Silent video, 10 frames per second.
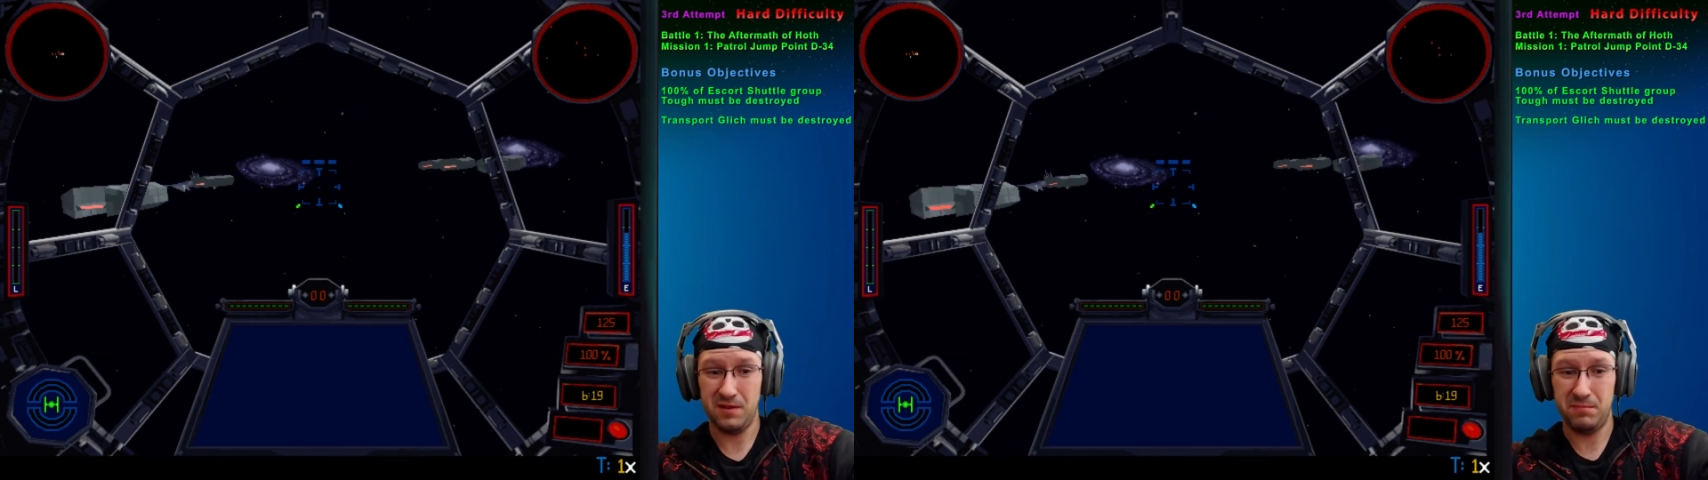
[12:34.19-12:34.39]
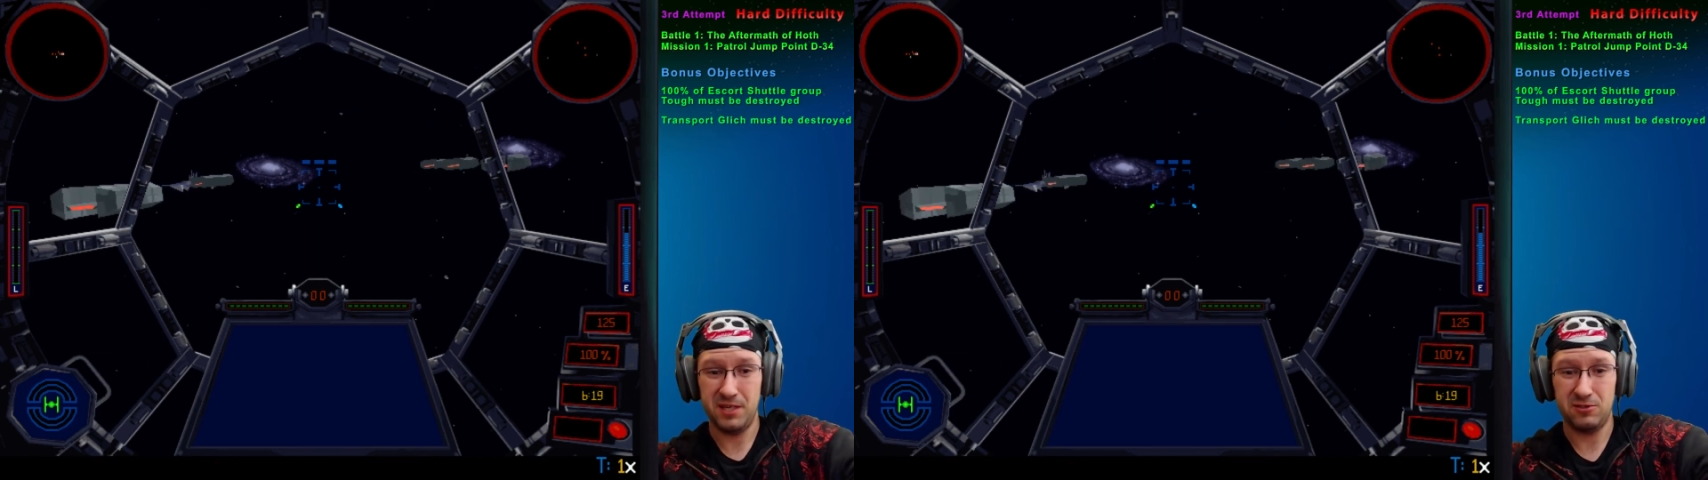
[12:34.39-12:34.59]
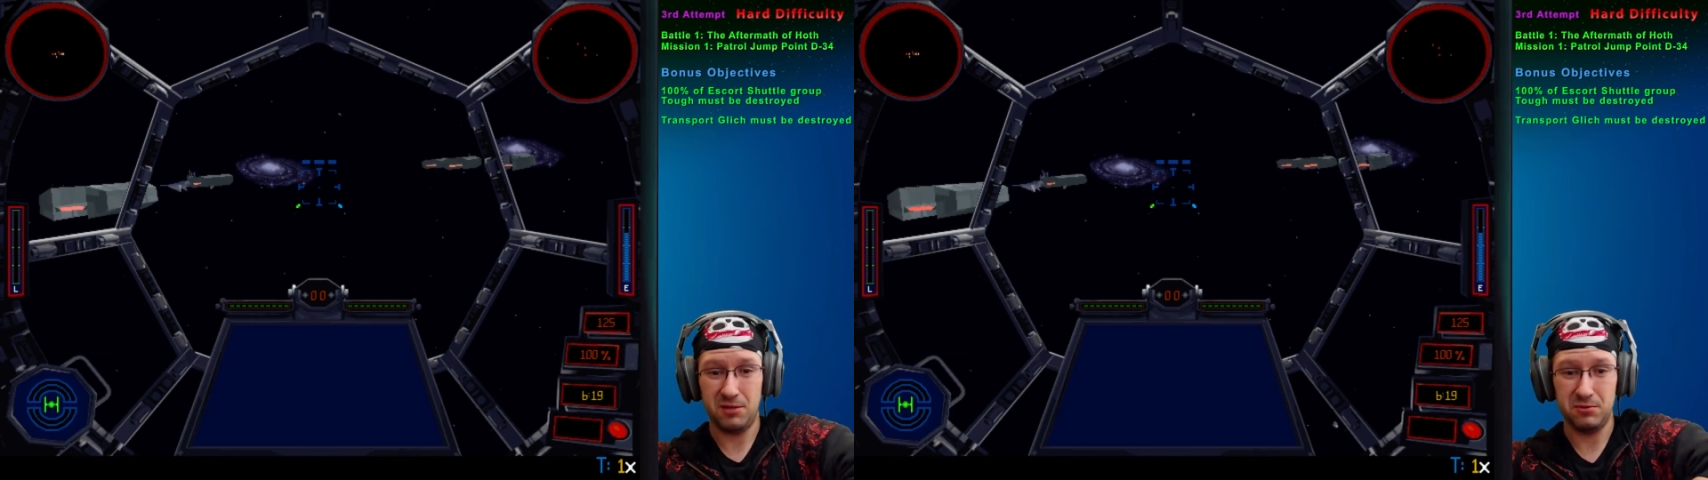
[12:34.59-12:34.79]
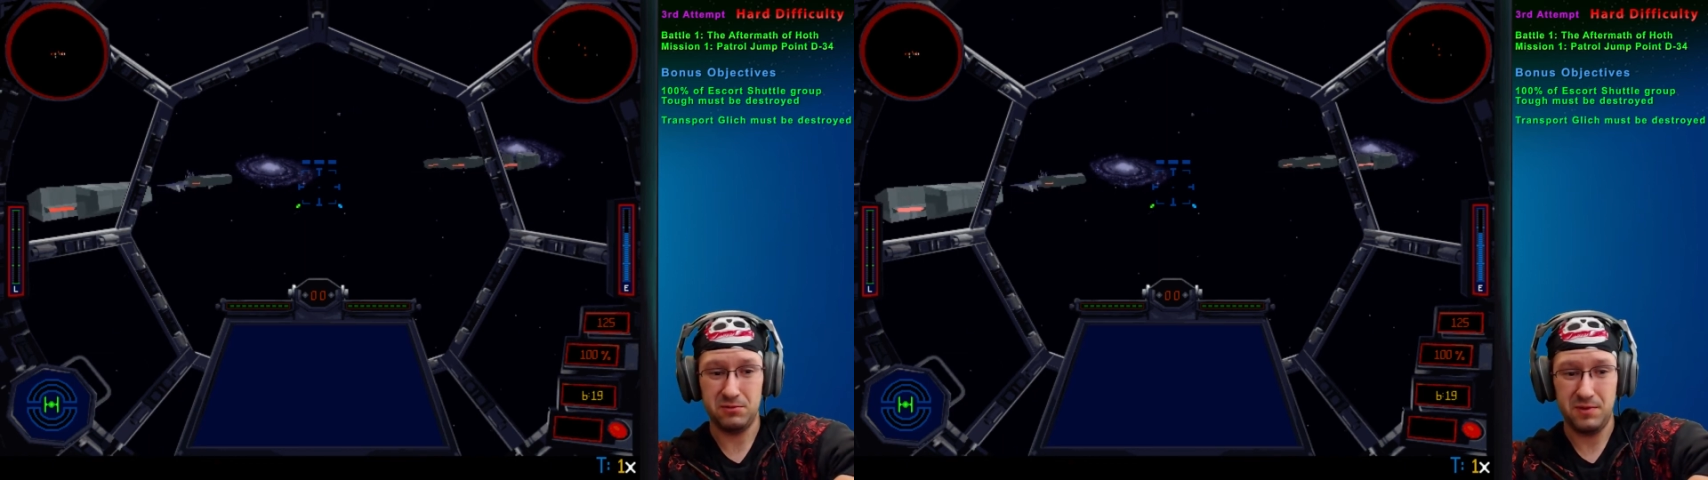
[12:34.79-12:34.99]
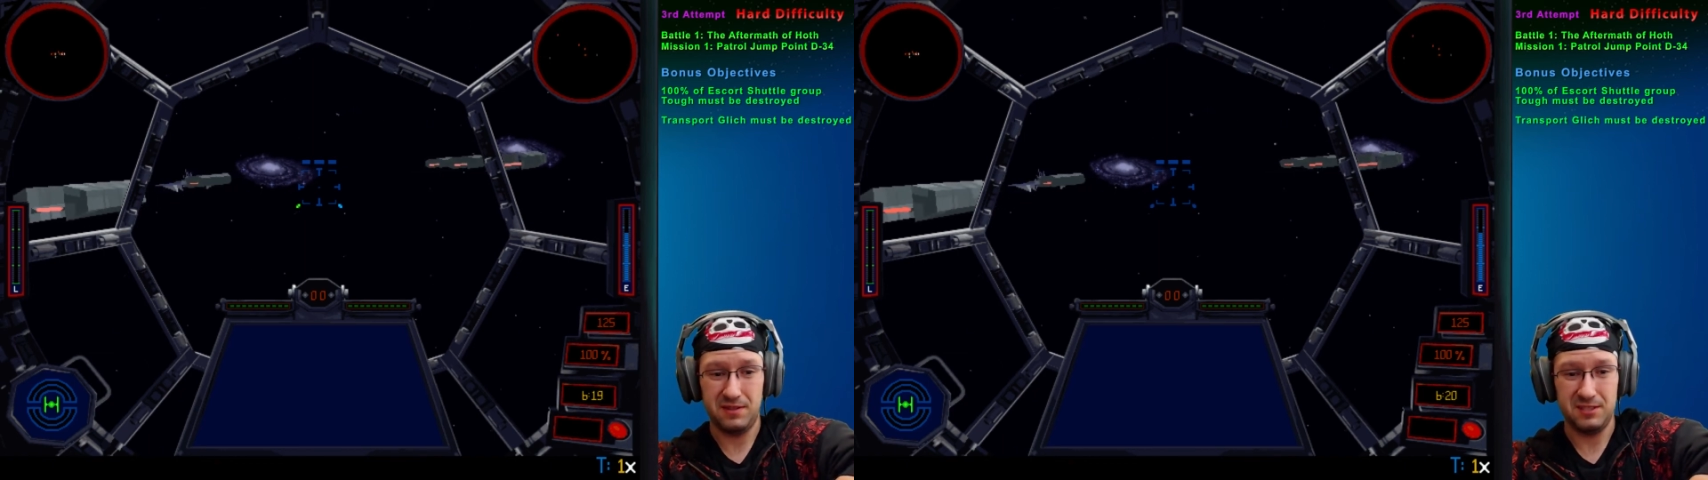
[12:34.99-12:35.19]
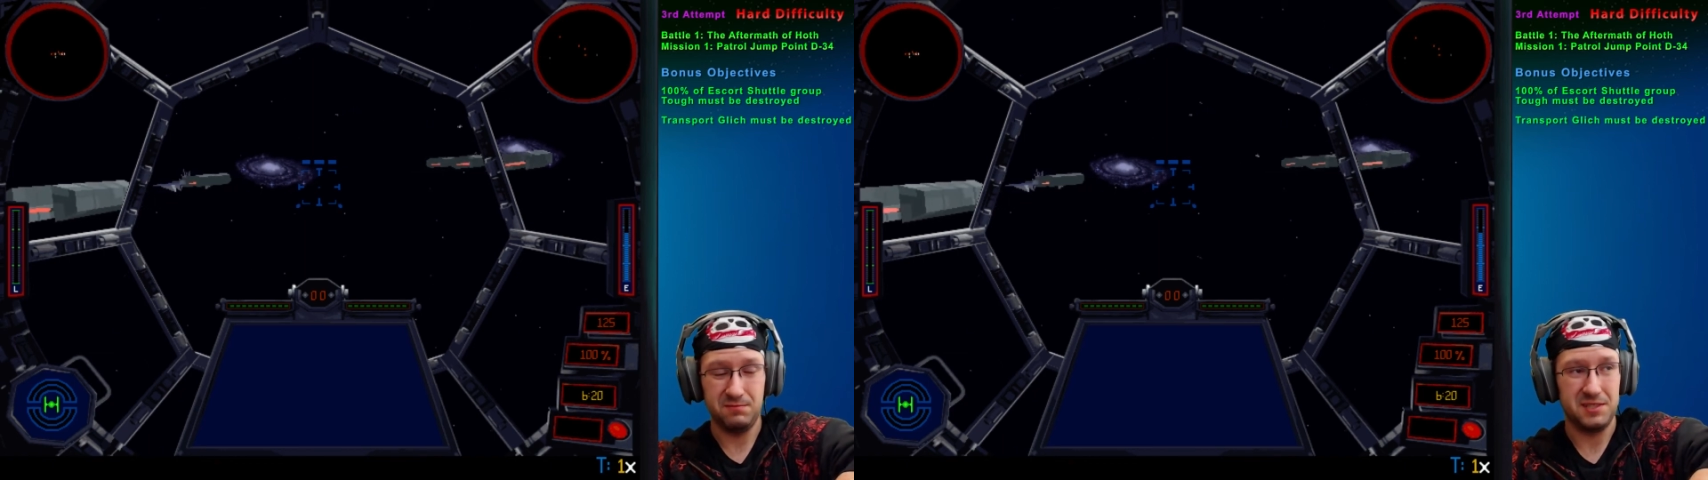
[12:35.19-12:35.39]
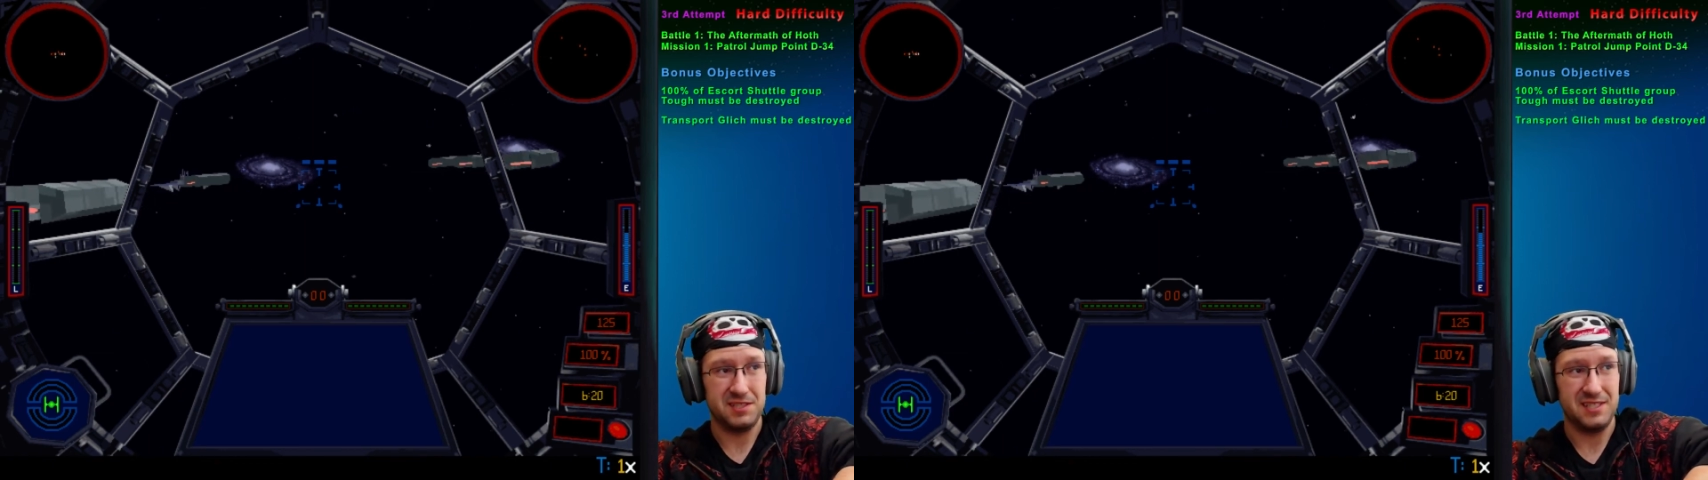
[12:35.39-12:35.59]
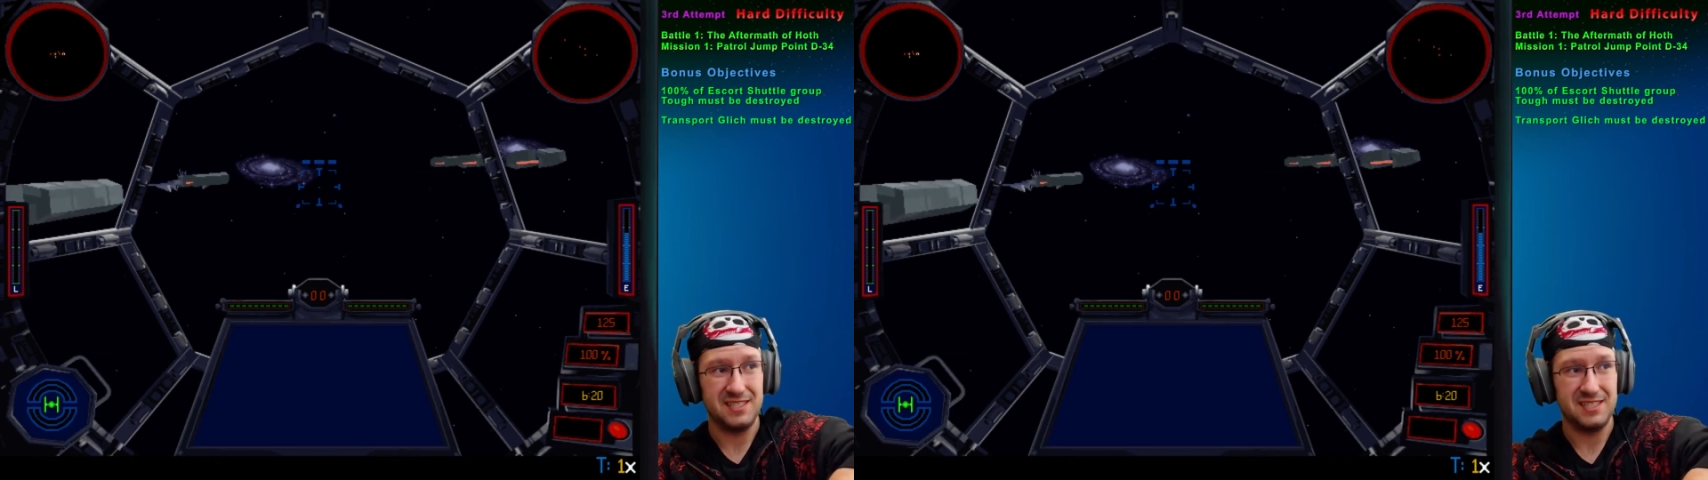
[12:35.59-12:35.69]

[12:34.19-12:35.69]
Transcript: of the big troubles with this mission